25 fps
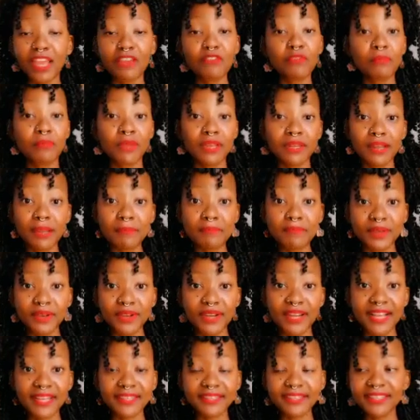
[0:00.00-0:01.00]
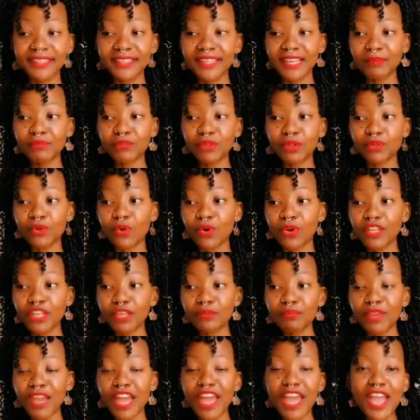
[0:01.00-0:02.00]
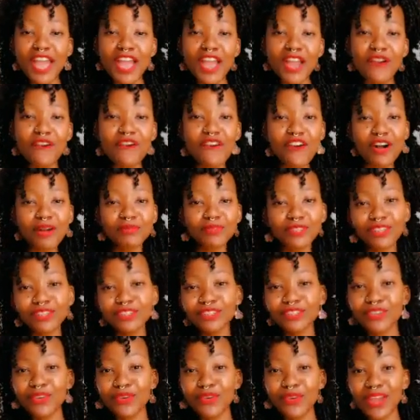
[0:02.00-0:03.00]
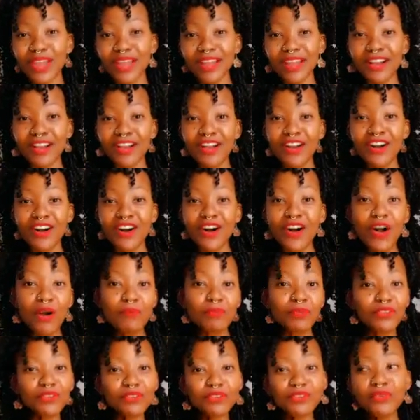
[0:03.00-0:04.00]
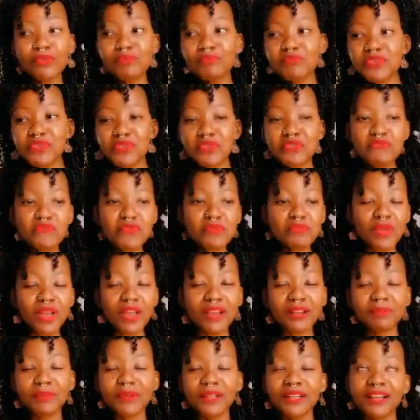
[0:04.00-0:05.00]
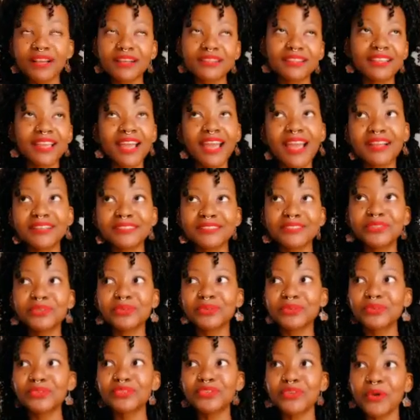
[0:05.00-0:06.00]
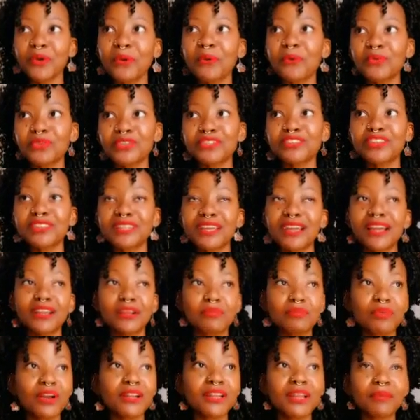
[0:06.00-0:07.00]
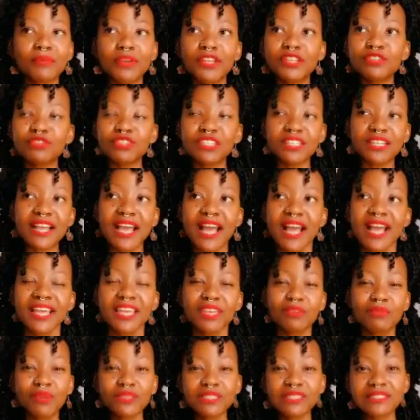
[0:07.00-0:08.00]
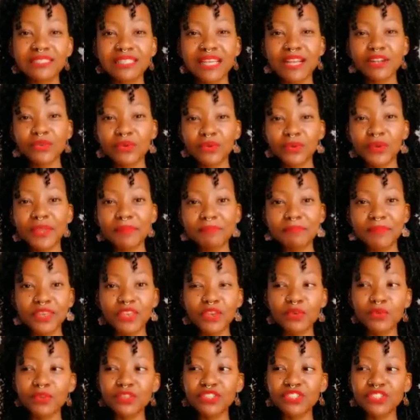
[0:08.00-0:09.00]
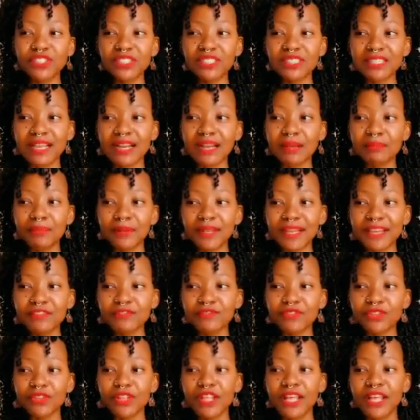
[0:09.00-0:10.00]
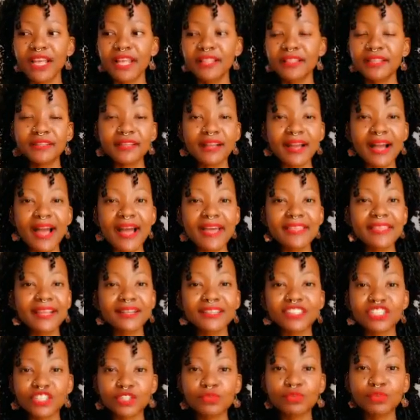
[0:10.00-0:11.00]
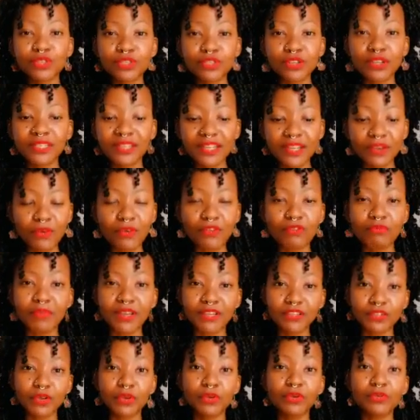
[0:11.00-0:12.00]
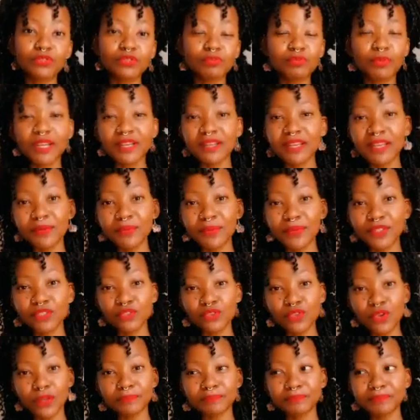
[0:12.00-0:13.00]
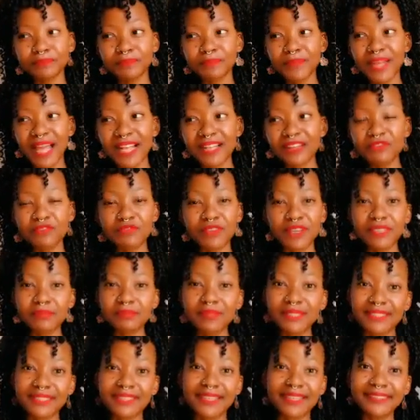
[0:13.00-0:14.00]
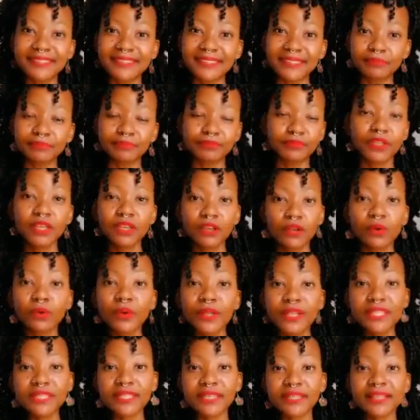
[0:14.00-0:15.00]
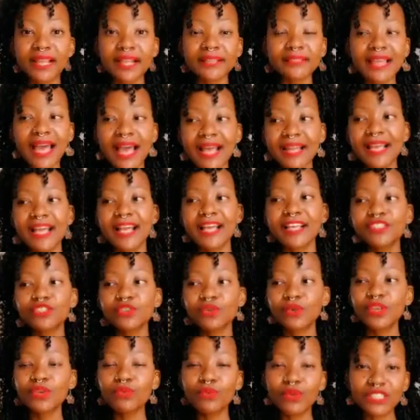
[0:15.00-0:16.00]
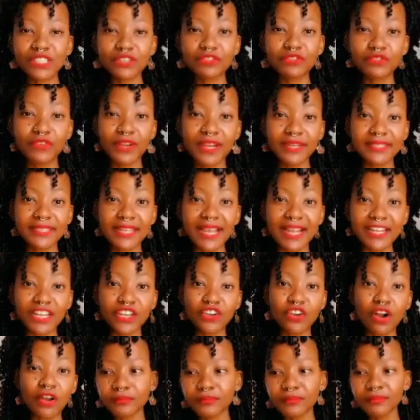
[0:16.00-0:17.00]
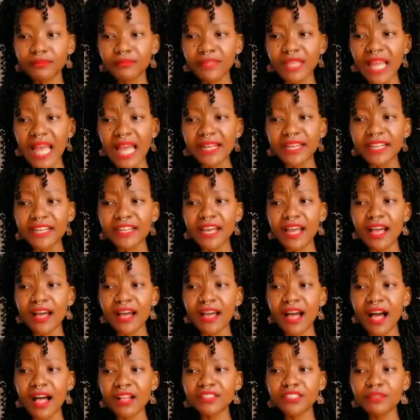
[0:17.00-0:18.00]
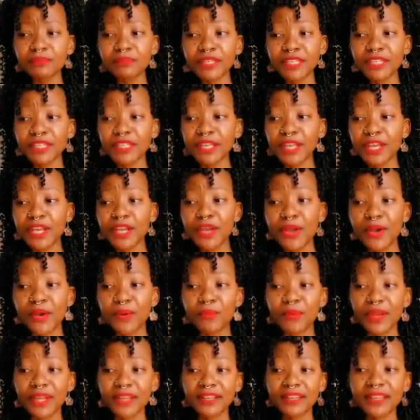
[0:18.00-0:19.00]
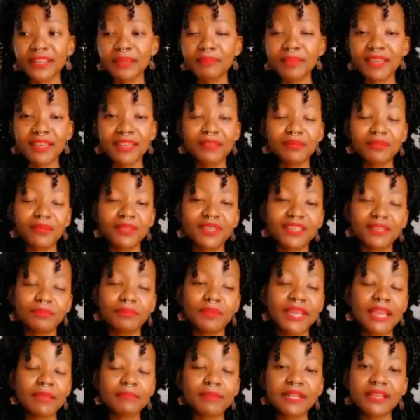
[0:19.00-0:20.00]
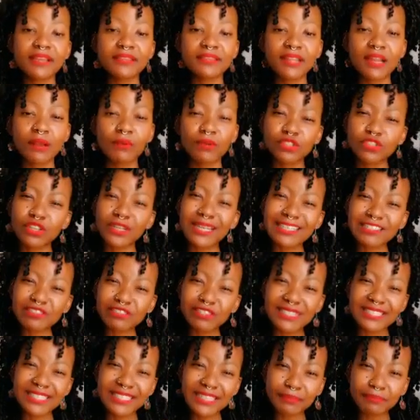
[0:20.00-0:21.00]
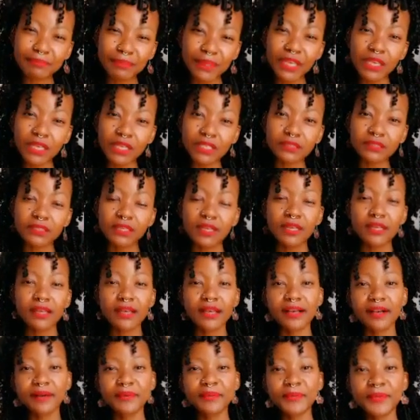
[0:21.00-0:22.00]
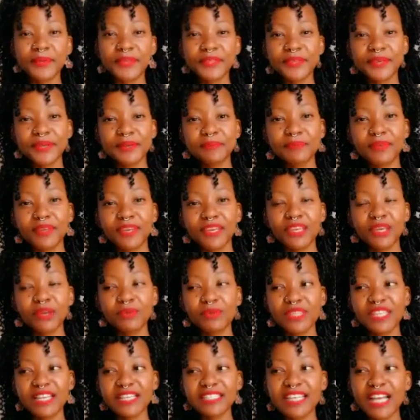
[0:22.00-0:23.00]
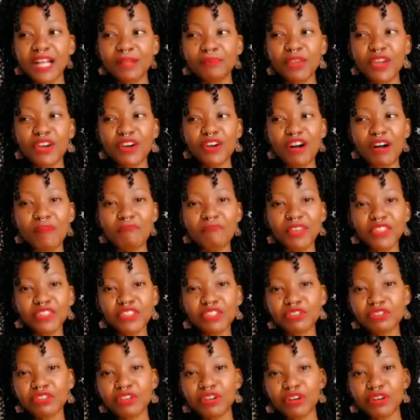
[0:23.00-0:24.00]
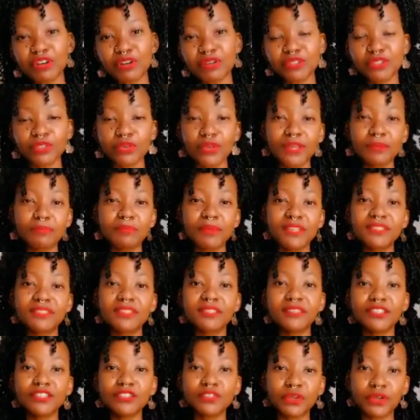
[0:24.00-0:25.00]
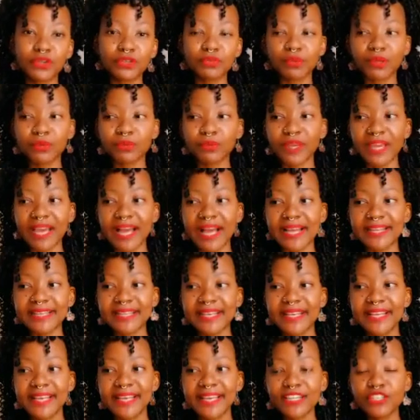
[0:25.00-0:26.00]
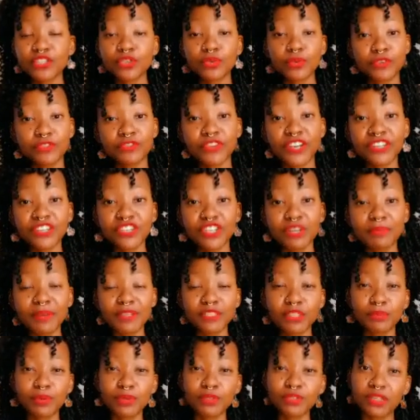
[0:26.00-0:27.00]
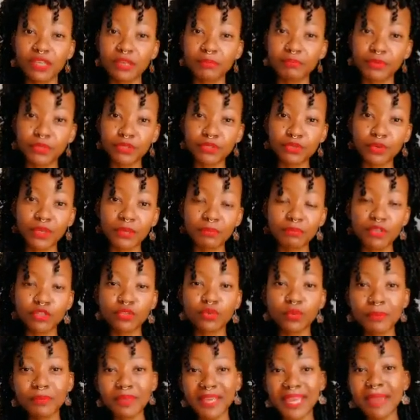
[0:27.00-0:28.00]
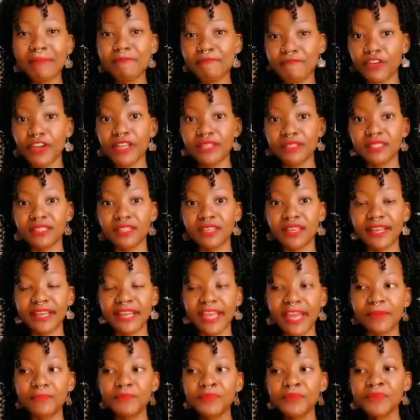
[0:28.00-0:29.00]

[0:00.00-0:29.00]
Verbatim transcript: my number, and he kept on calling me, hey girl, how's he doing? Oh, but you're so beautiful. But I'd be like, thanks dude, no, it's not that kind of party, I'm not interested. He wasn't annoying me. He was just like a playful little guy that just would not get off my toes, but he was not, I didn't find him disgusting or anything like that. So he was a friend, and he got it. And uh, ultimately, when he made, he it became clear that I was not interested in being uh, with him, he would then tell me, oh, I met this girl. So he basically turned what we had into a friendship, as opposed to him pursuing me. So we became friends, okay?